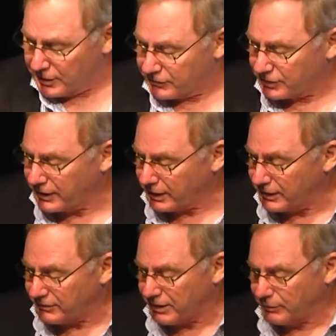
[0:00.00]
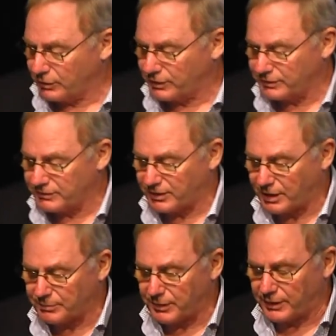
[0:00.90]
So now let's have a look at
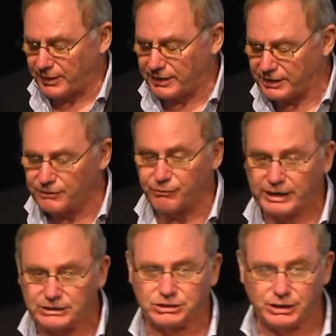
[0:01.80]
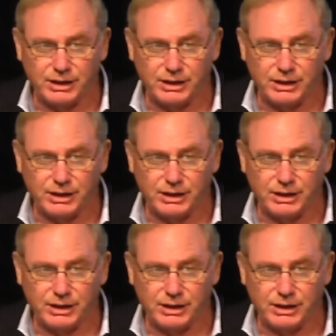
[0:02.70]
innovation